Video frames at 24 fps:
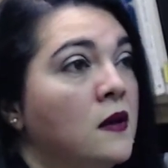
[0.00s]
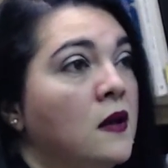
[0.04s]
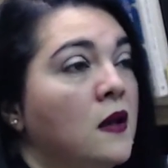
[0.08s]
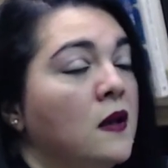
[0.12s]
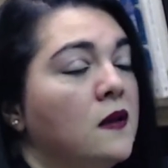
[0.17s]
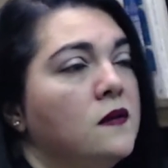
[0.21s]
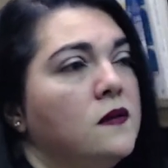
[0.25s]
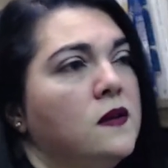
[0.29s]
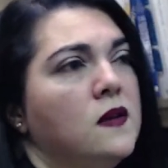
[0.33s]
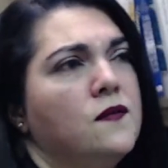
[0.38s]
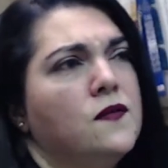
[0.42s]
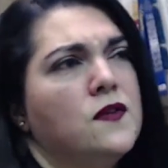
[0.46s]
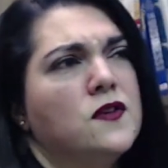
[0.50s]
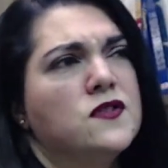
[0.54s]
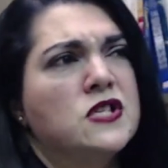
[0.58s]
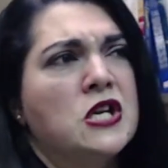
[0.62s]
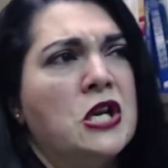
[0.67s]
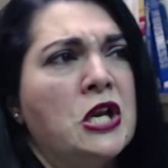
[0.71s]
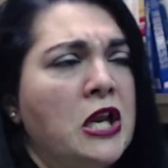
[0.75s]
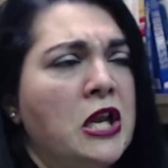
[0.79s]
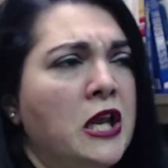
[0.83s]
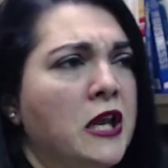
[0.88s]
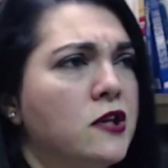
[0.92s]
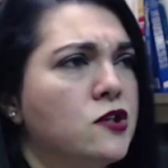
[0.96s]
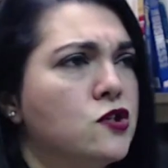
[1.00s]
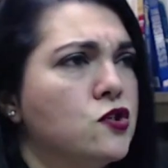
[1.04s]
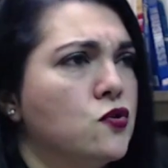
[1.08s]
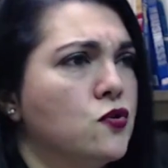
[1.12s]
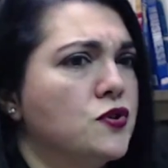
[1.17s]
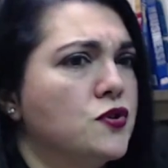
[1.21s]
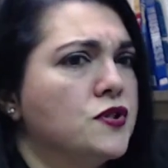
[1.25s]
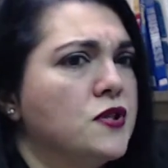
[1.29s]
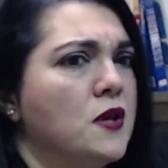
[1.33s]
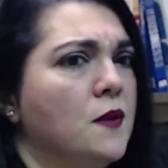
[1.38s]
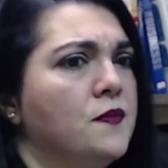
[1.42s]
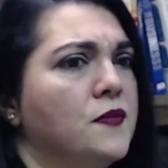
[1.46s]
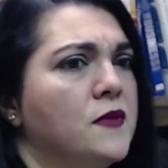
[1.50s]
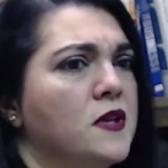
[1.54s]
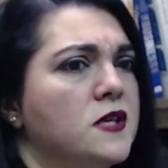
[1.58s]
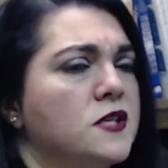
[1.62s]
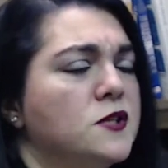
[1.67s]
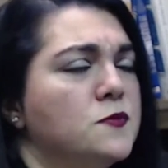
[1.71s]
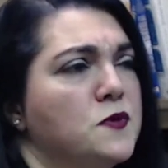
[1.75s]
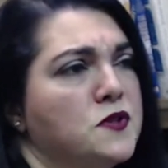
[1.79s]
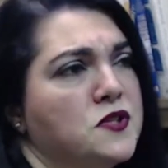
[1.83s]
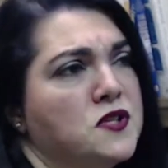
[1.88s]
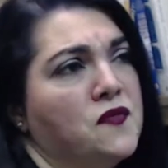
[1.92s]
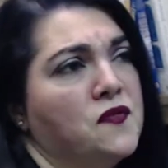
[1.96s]
And see if there's a niche or something
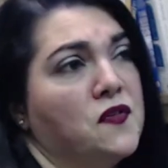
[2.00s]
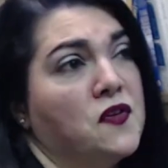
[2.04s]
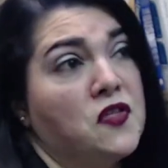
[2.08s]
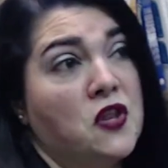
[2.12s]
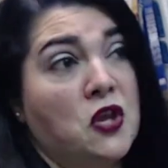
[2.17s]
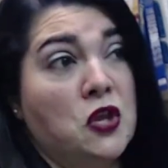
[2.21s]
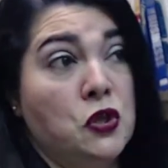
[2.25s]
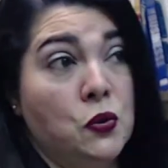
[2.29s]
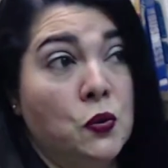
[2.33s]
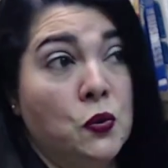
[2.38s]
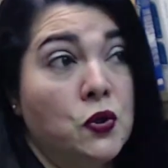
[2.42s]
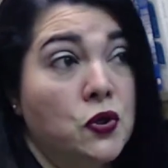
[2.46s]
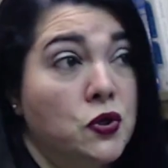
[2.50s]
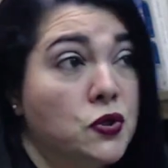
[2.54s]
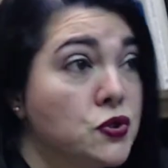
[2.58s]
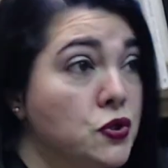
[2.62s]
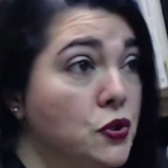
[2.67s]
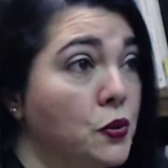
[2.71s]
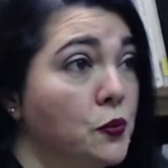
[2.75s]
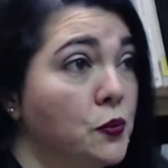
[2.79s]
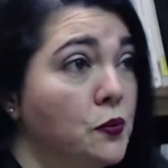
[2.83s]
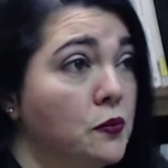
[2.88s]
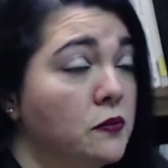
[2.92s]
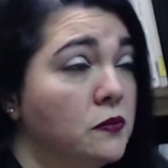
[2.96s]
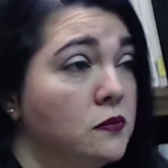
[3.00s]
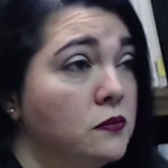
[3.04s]
specific that you can do